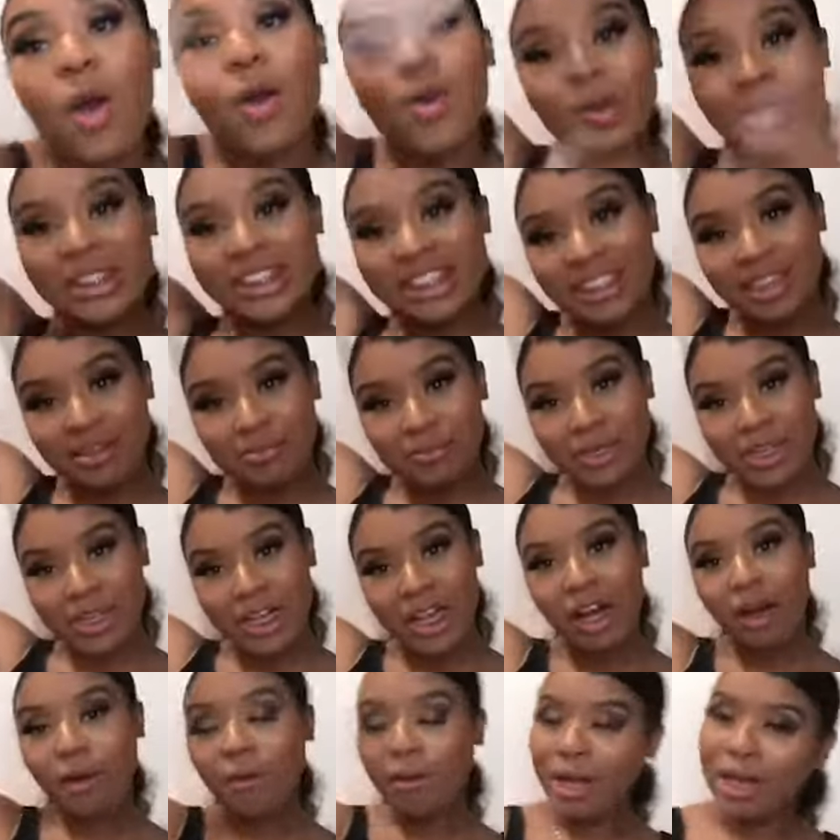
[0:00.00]
What's up,
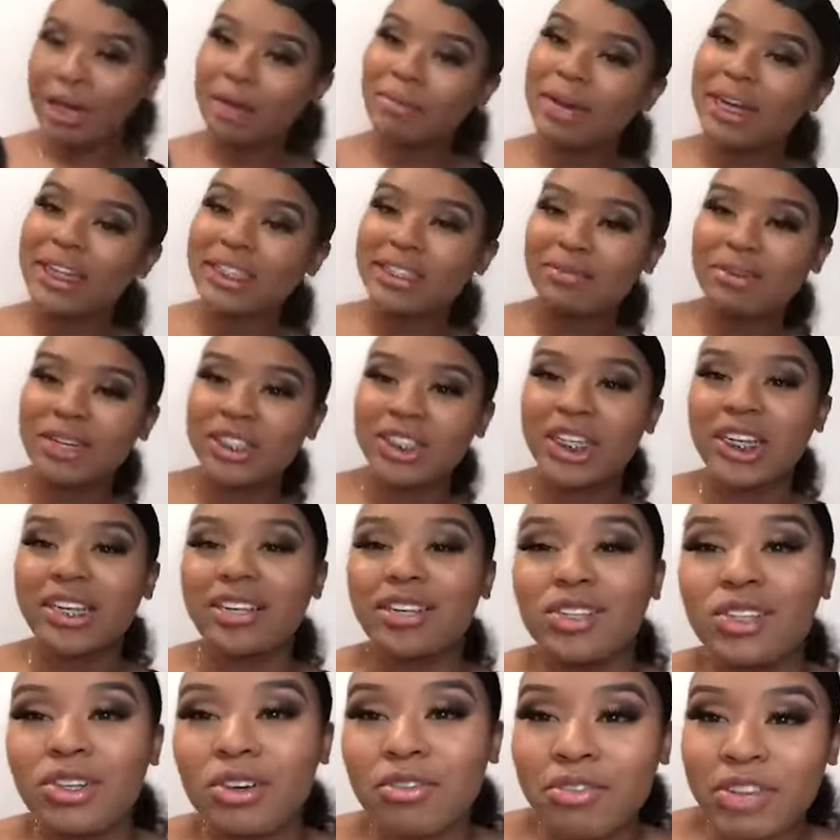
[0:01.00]
y'all? Welcome back to my
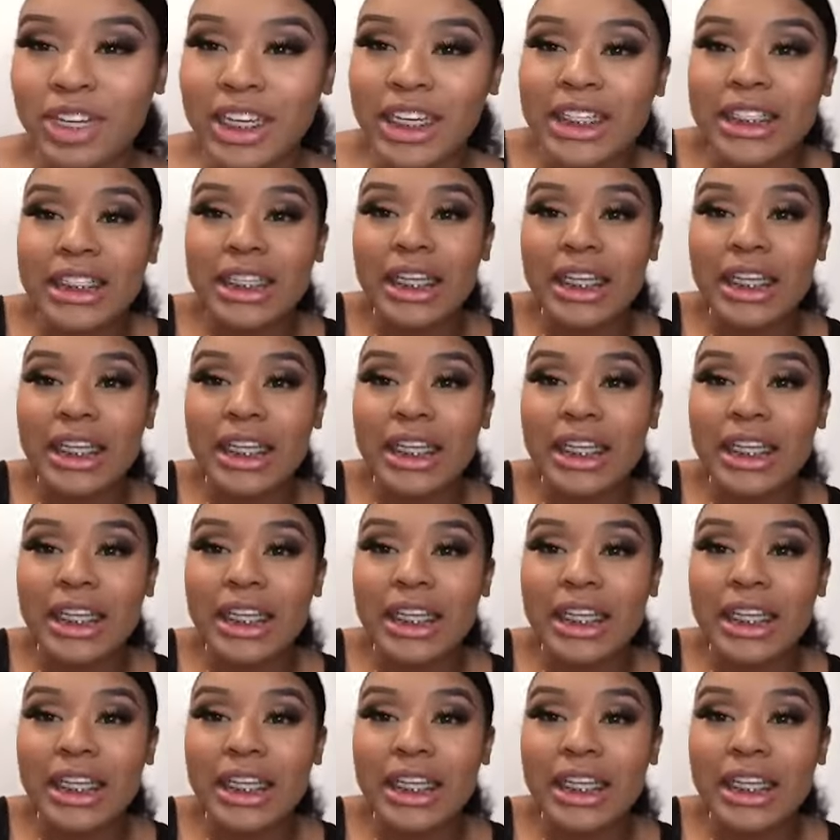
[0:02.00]
channel. Don't forget